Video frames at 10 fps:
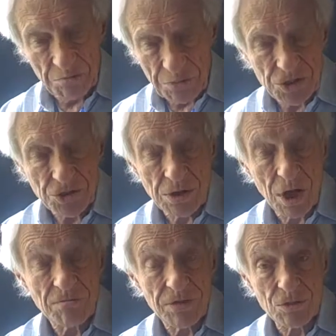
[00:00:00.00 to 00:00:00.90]
peace and
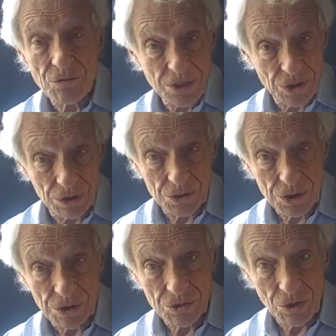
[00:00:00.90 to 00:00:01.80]
conflict
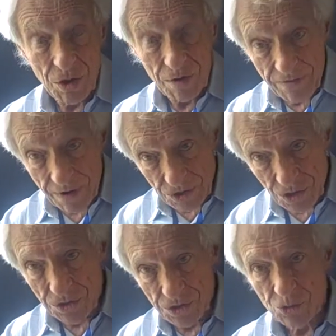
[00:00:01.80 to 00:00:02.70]
resolutions, or various
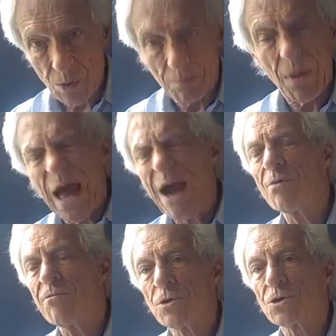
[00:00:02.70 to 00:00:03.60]
others as well. Our
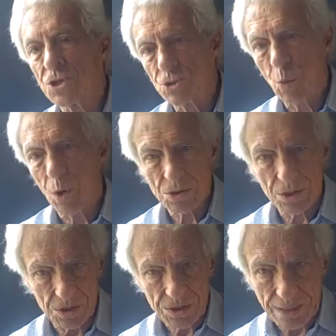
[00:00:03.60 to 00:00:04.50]
focus is water
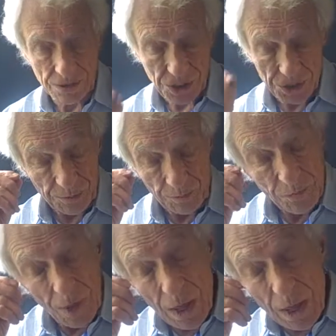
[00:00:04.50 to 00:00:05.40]
and sanitation.
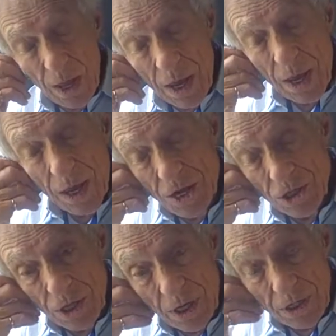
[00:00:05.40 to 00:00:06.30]

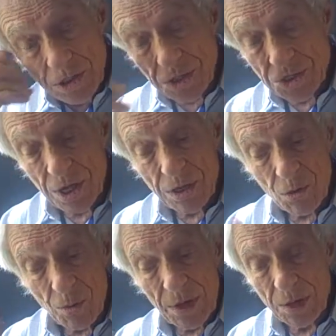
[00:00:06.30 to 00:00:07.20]
Initially, as I say, there
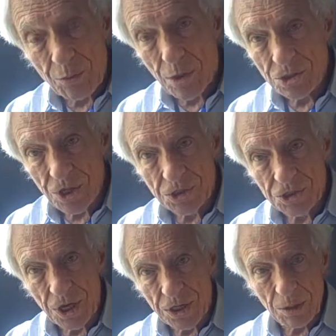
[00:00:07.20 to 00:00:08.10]
were many projects
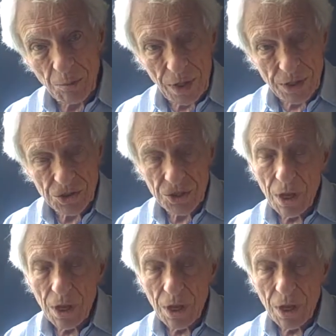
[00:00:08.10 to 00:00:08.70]
taking place,